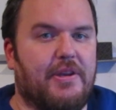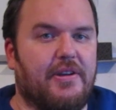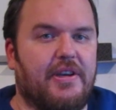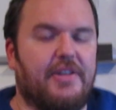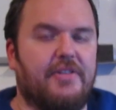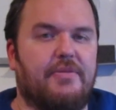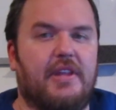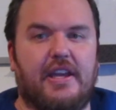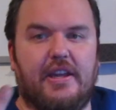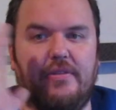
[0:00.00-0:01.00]
period,
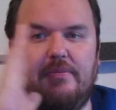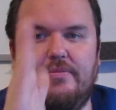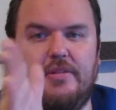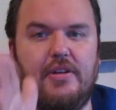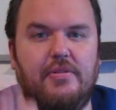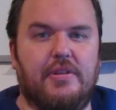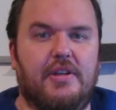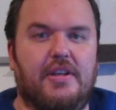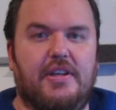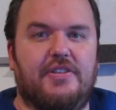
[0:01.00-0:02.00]
they can you know
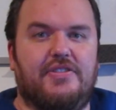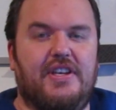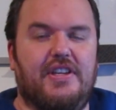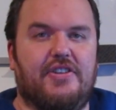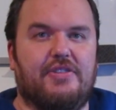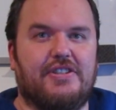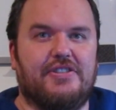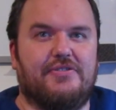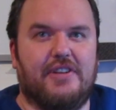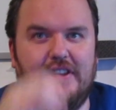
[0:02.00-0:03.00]
see in the
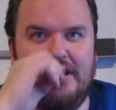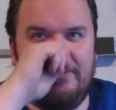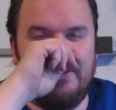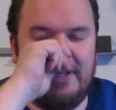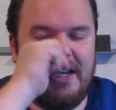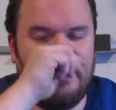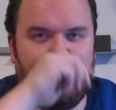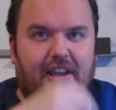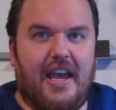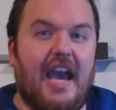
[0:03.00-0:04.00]
direction in front of them, but they're not
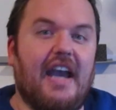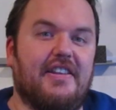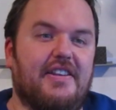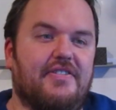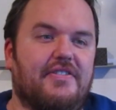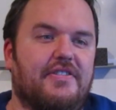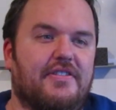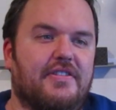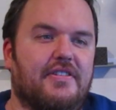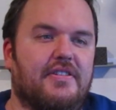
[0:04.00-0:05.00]
active.
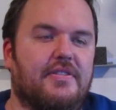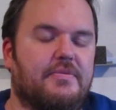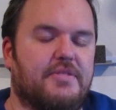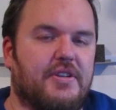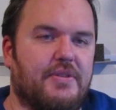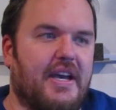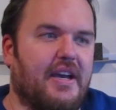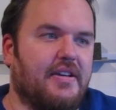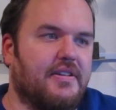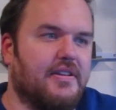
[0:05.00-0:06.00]
So yeah.
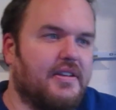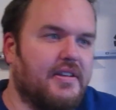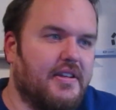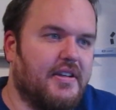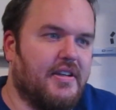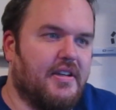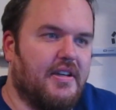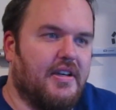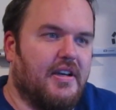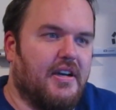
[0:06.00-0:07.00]

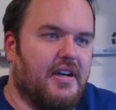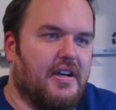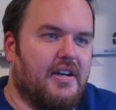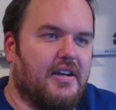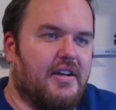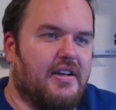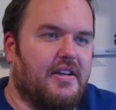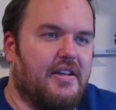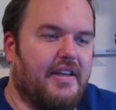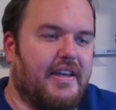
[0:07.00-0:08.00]
Uh,
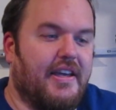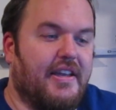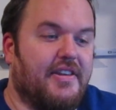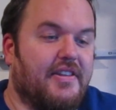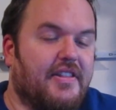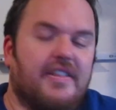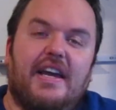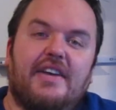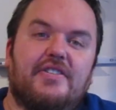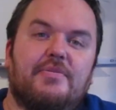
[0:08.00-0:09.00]
and
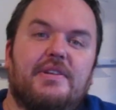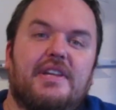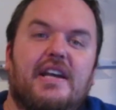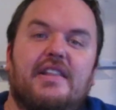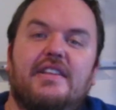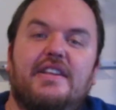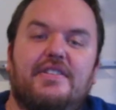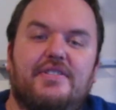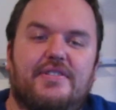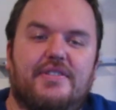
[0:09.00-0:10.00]
last but not
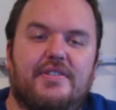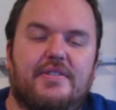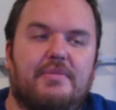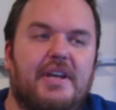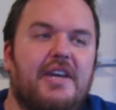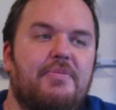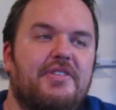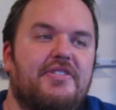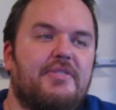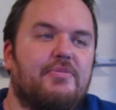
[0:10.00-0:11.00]
least, my
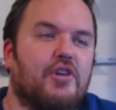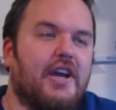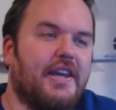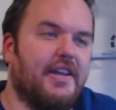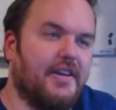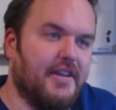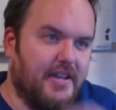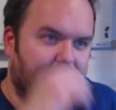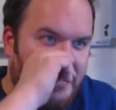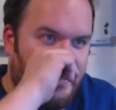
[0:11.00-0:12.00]
NPC Bren.
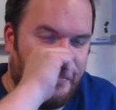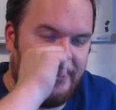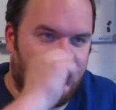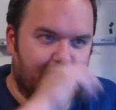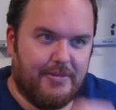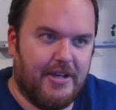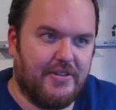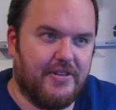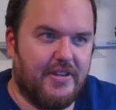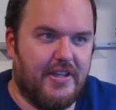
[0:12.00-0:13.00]
Uh, he talked
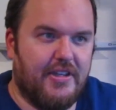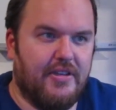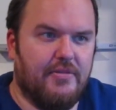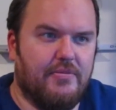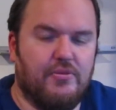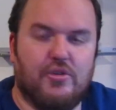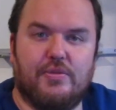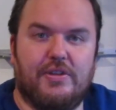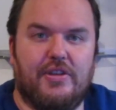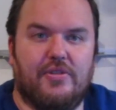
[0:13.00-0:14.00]
about the war
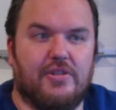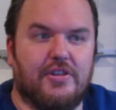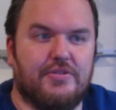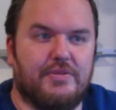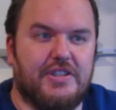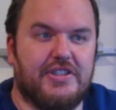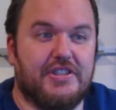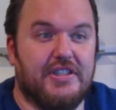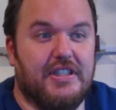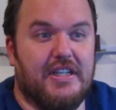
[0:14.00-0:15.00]
with the orcs, which